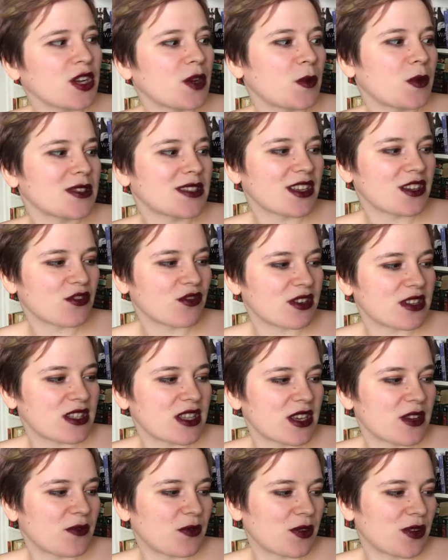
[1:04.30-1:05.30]
It was
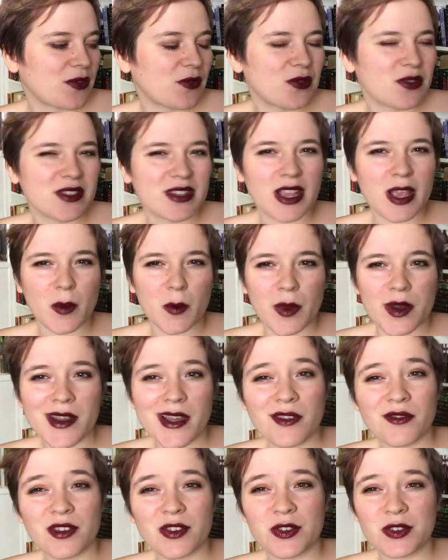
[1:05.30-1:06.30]
interesting for the first like
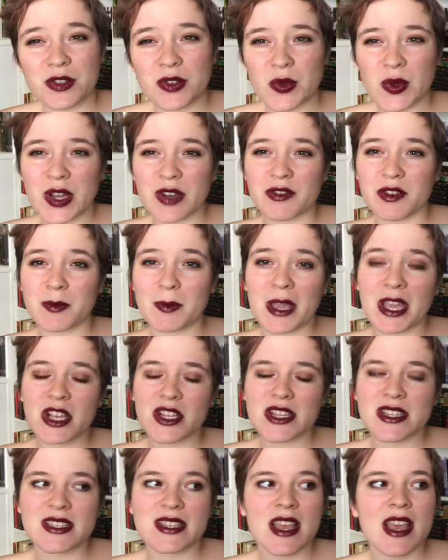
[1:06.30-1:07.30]
100 or 200
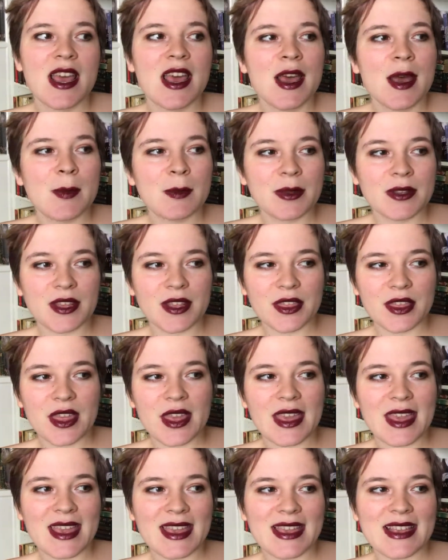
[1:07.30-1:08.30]
pages, but the
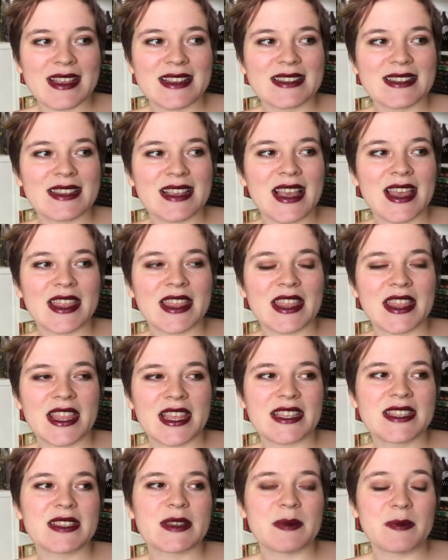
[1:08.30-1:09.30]
thing is,
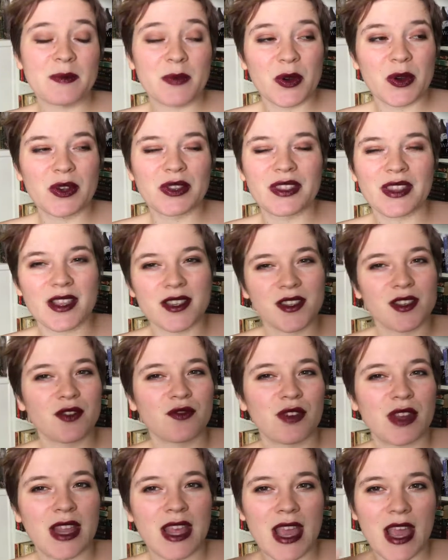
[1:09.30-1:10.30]
this book does not
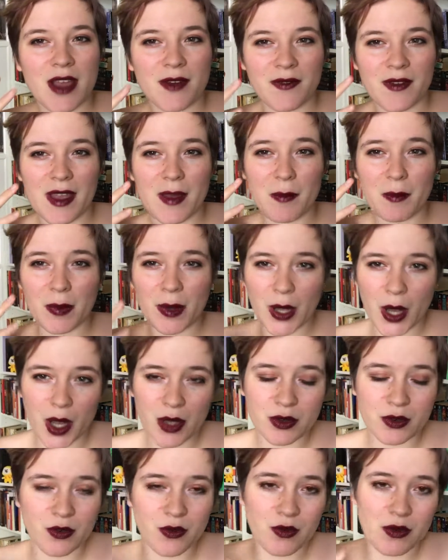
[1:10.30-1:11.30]
really have a
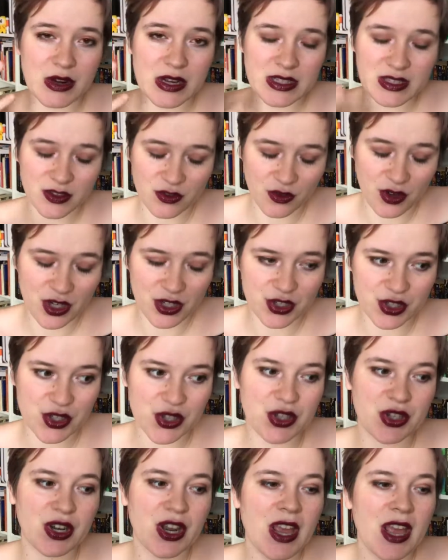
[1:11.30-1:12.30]
plot or a
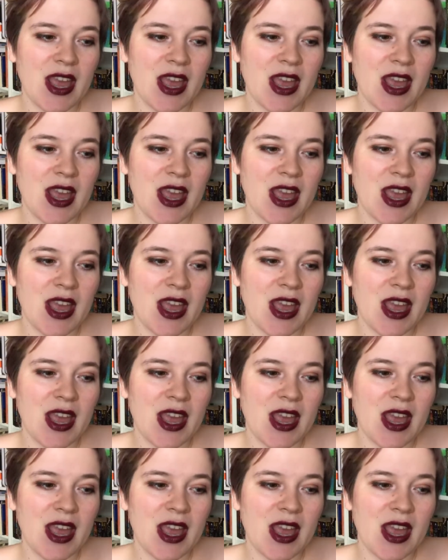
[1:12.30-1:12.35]
structure.